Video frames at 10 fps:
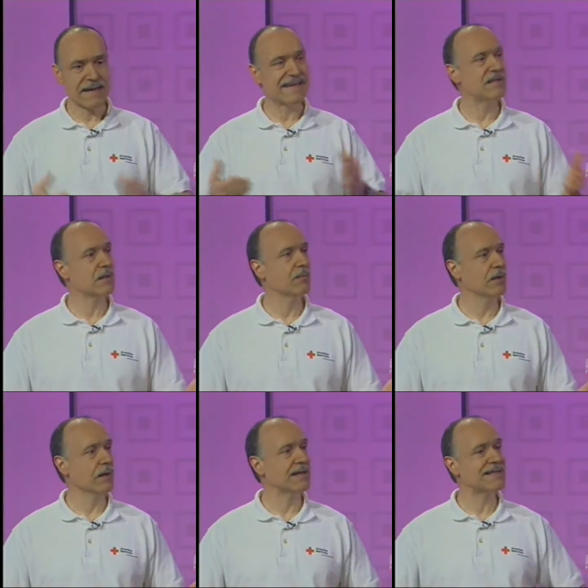It's
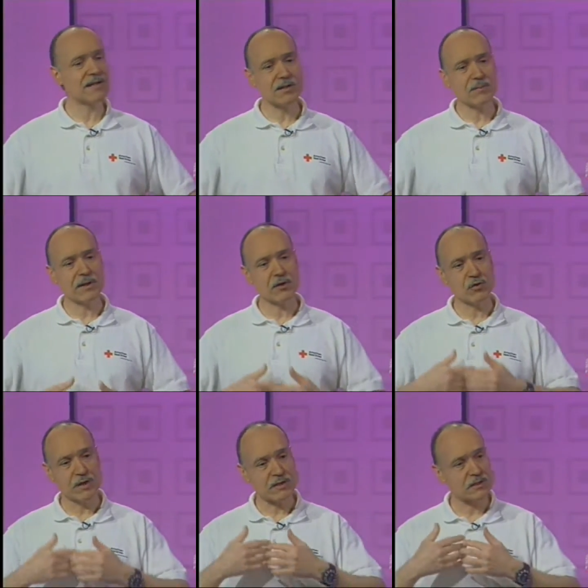something. It's not something that
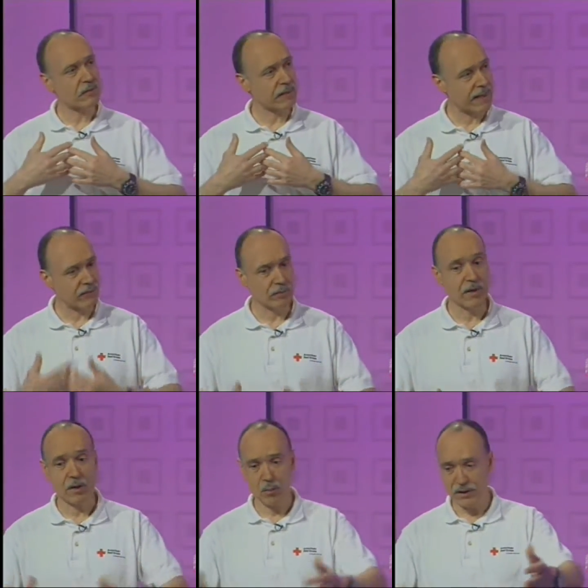you necessarily have to
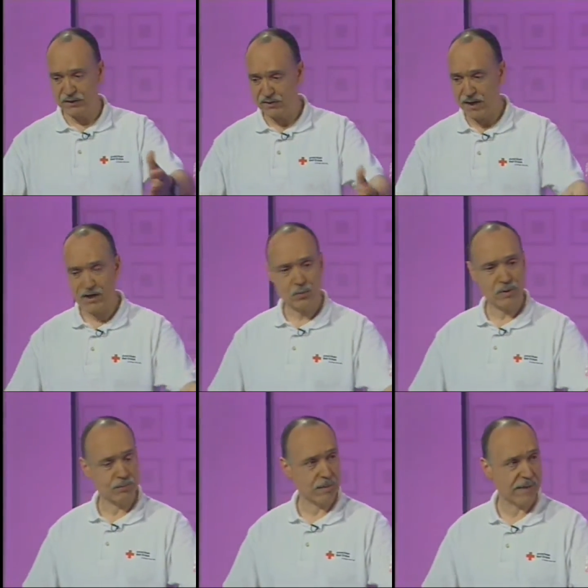buy. While it's nice,
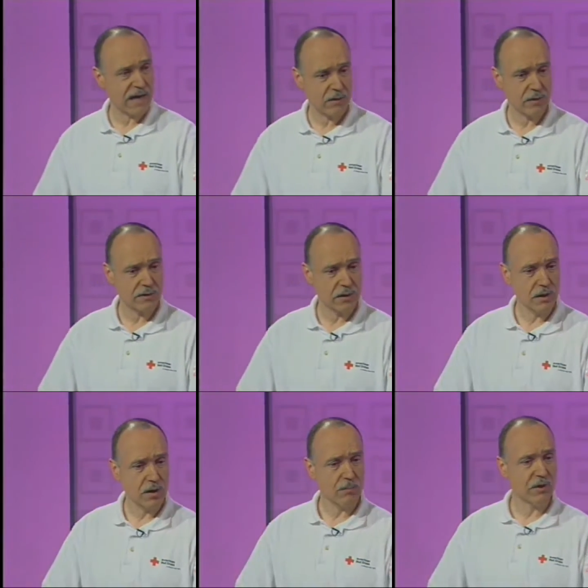we prepare it,
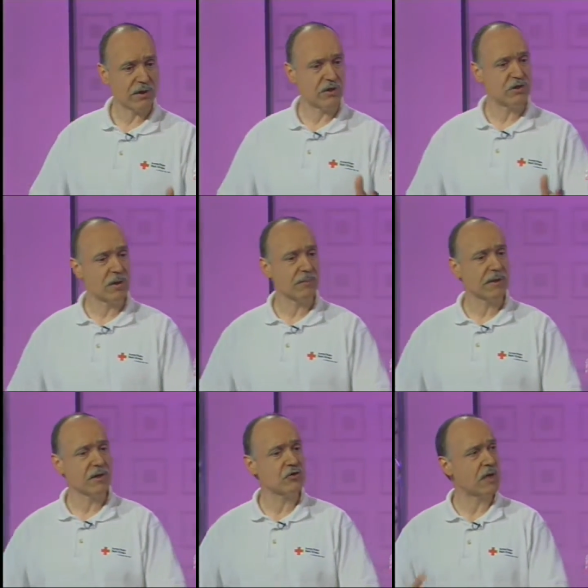but it's
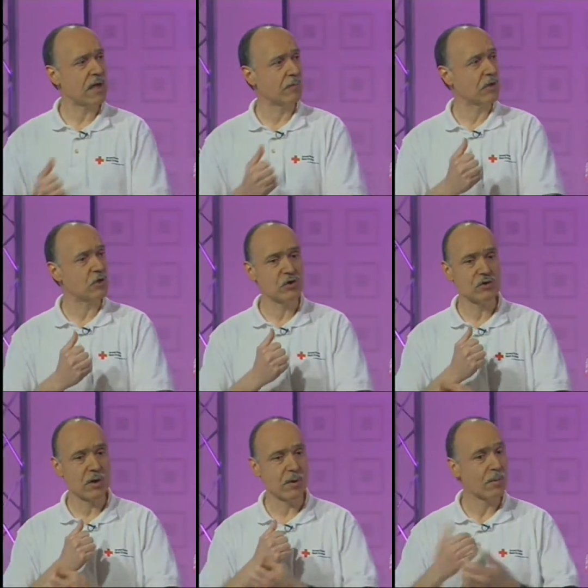something that you have
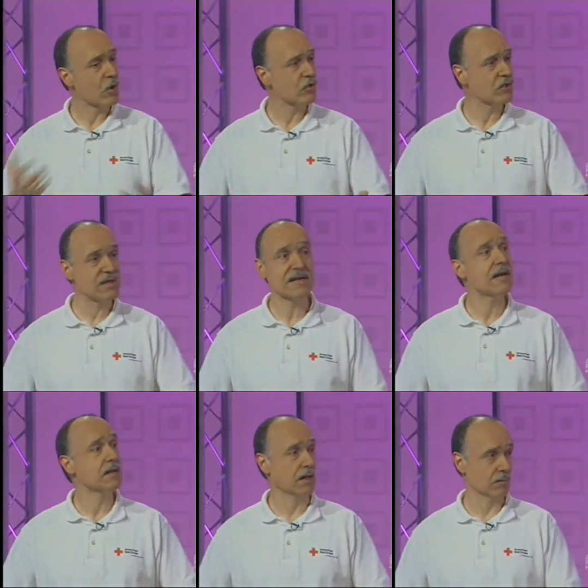because an emergency is
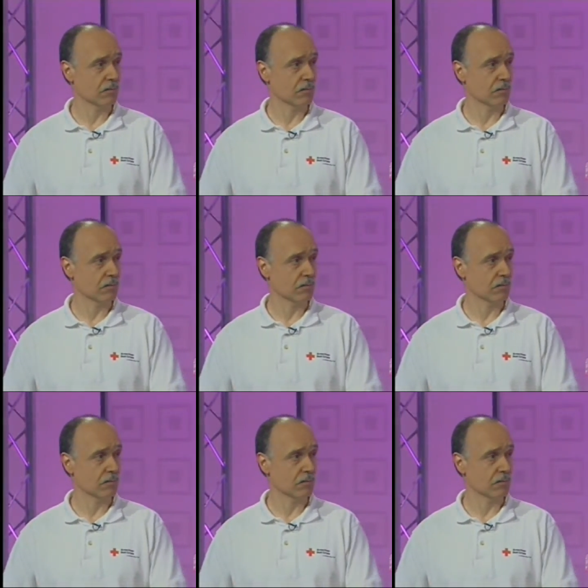anything.